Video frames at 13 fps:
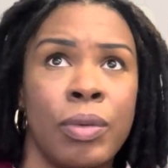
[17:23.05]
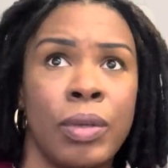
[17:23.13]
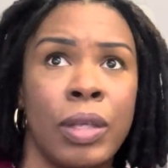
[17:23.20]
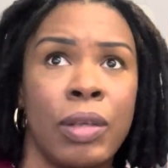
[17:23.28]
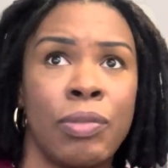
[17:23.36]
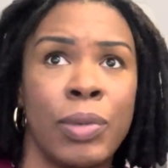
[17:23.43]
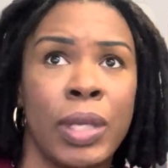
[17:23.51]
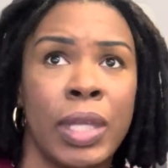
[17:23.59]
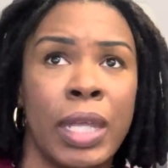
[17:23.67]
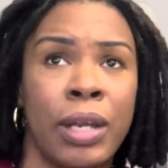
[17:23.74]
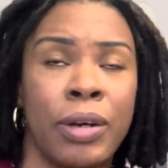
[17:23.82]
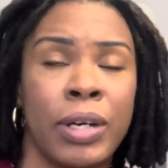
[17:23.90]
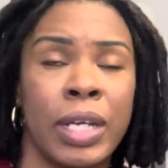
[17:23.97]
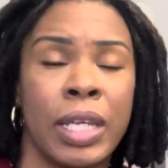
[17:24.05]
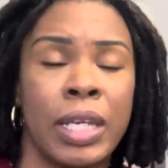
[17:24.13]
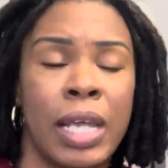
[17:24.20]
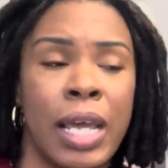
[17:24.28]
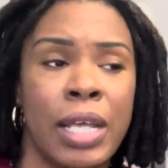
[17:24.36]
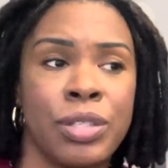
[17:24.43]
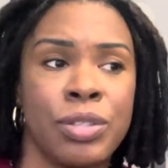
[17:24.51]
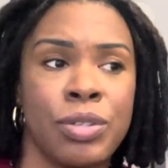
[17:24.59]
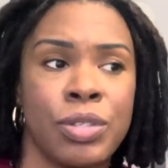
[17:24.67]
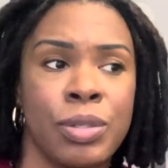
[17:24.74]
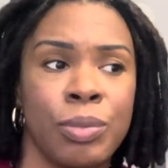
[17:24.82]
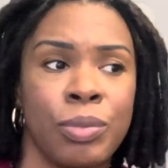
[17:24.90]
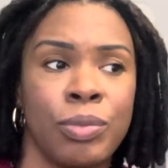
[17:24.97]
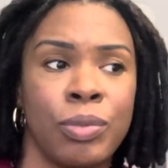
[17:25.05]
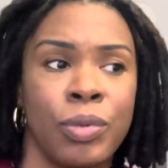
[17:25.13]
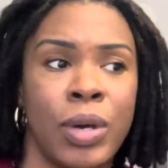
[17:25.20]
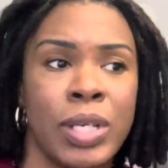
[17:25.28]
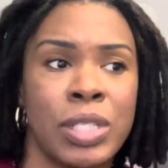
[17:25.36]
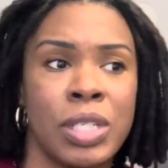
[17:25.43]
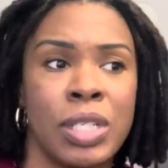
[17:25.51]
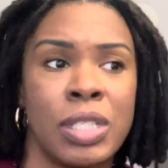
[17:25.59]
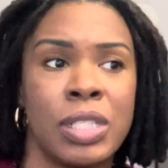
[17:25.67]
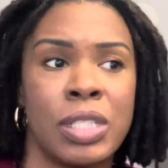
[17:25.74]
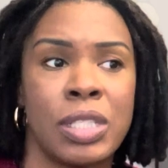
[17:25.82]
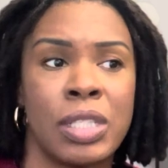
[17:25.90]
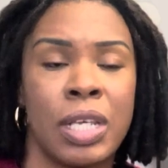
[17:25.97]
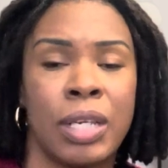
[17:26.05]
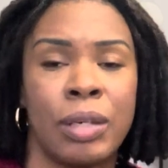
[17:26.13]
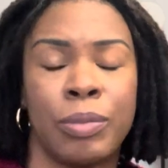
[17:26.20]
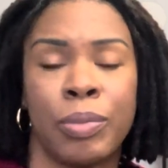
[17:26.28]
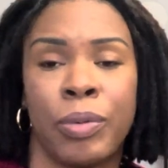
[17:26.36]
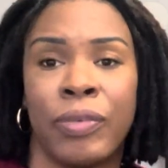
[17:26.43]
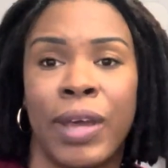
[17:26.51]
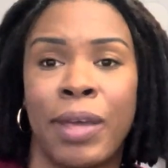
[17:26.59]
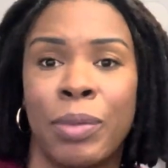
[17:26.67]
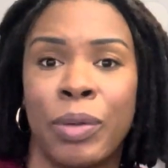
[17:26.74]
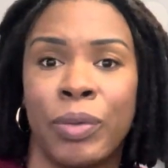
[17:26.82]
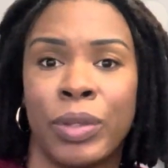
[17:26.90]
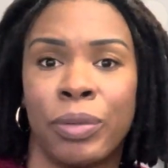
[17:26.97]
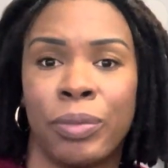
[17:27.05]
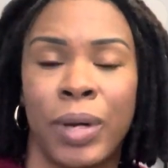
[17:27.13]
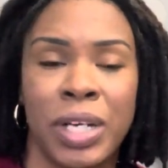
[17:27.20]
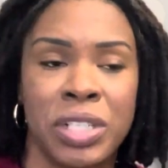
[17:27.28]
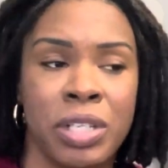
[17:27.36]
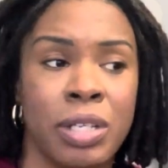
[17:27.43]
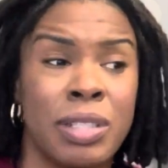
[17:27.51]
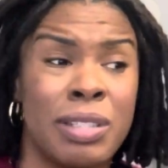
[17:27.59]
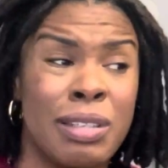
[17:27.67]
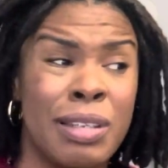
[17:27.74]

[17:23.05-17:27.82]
give me clarity and answer some questions and provide me with direction.